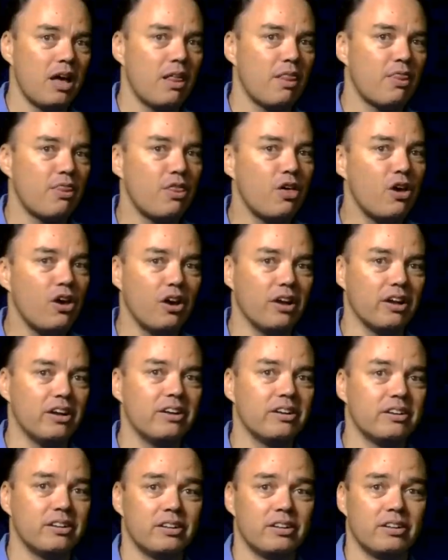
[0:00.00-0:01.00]
Third,
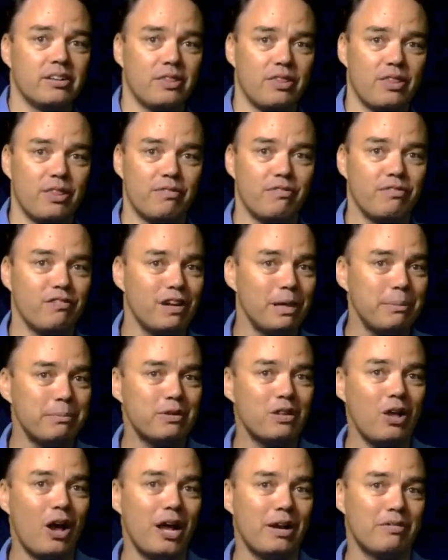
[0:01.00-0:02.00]
the flip
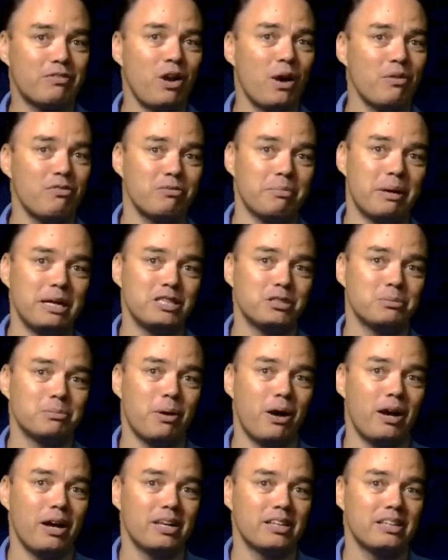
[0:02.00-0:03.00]
side of confirmation
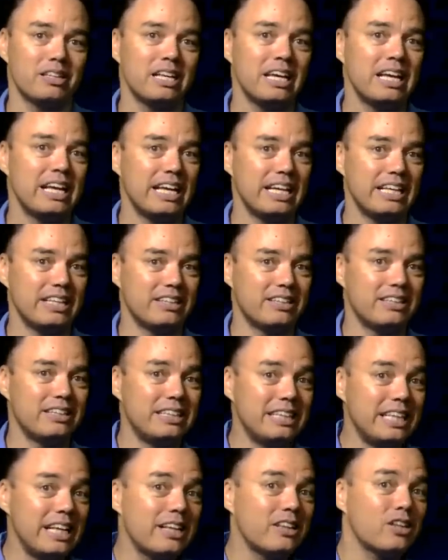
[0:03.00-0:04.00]
bias is
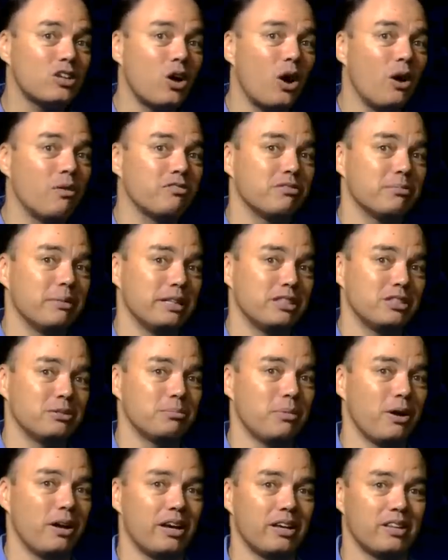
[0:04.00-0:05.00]
disconfirmation
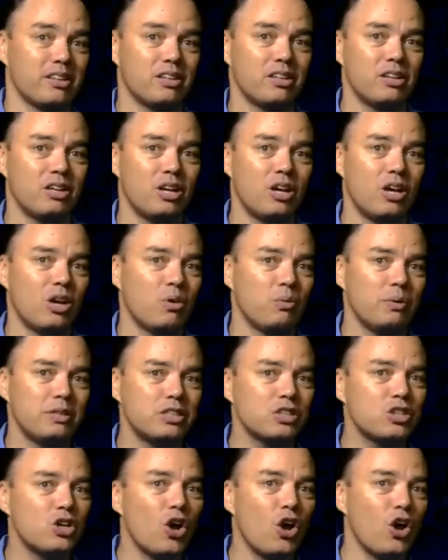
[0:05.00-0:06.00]
bias, which
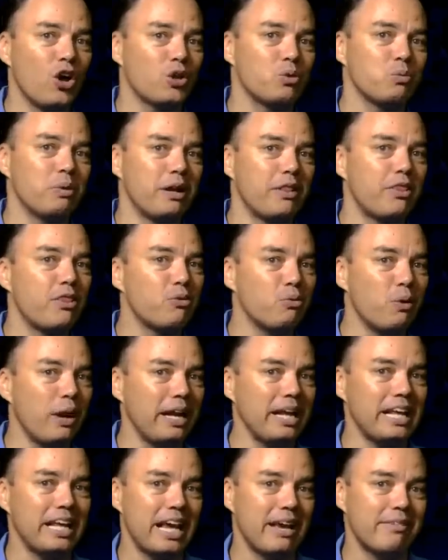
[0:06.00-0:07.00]
occurs when
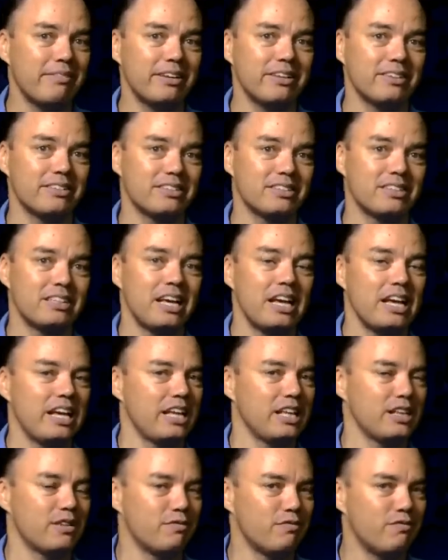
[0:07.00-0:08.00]
threatening evidence
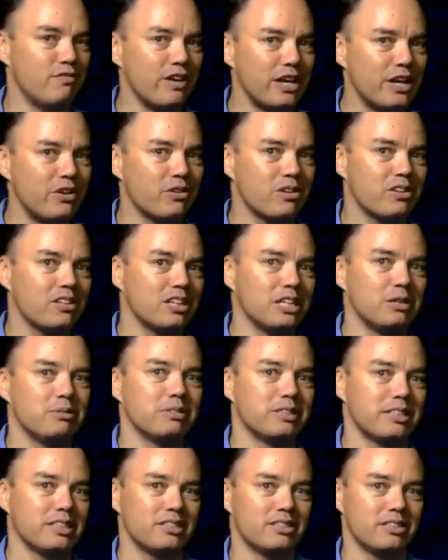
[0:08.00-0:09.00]
is vigorously
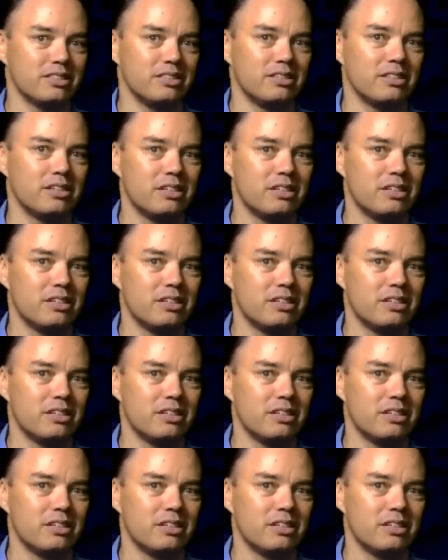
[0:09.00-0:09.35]
resisted.